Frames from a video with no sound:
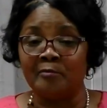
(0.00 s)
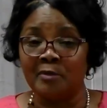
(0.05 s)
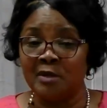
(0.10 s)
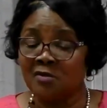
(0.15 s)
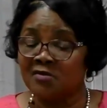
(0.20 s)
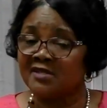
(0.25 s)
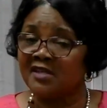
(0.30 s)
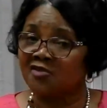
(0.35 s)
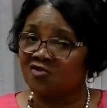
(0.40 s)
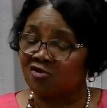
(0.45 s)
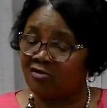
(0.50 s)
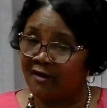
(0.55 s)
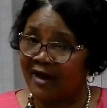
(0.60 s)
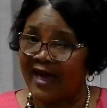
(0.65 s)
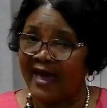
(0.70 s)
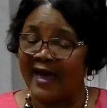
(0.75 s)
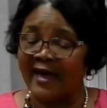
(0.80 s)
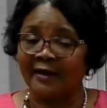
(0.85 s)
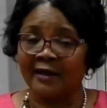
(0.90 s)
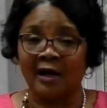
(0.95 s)
music
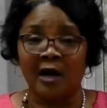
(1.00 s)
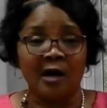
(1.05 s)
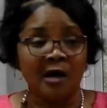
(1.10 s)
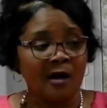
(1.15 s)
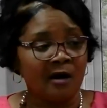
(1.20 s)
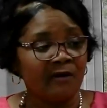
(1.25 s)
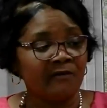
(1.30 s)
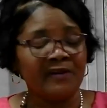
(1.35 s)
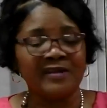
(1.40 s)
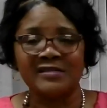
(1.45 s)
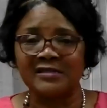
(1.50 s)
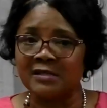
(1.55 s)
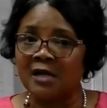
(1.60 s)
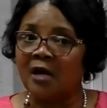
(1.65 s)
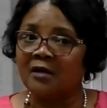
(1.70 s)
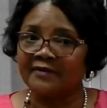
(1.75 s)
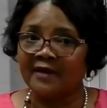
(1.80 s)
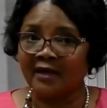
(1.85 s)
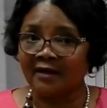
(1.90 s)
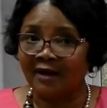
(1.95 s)
track of a
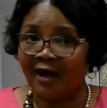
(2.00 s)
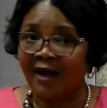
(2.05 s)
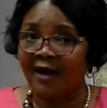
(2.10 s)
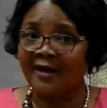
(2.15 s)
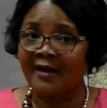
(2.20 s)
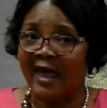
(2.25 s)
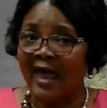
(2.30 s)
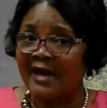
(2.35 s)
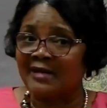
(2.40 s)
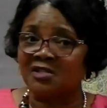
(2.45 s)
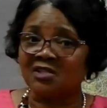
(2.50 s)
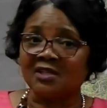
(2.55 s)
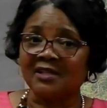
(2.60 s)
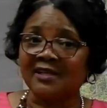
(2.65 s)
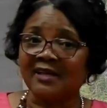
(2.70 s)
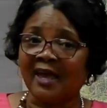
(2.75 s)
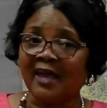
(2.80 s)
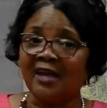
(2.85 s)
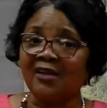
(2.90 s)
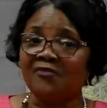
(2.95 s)
song that God
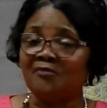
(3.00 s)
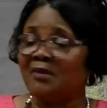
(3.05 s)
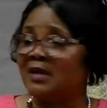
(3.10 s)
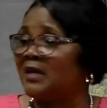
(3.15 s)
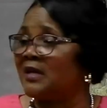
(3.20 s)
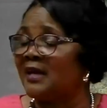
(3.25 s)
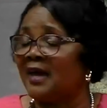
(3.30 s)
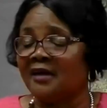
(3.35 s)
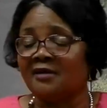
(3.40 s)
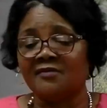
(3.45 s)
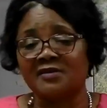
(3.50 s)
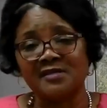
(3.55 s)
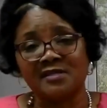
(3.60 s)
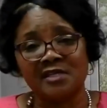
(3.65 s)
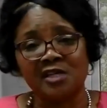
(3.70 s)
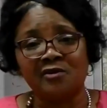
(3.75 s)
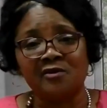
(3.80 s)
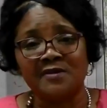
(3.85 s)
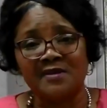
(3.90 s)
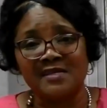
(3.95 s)
actually gave me, gave
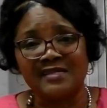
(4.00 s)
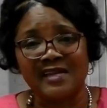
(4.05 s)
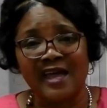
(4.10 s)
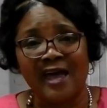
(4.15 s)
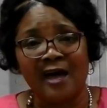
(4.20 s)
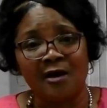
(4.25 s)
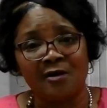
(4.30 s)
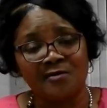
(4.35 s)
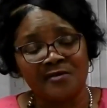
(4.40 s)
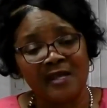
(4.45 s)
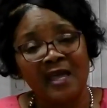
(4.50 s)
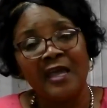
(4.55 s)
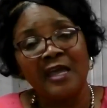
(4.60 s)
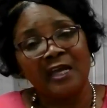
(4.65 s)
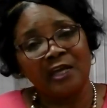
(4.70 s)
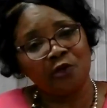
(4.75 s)
us here in this house,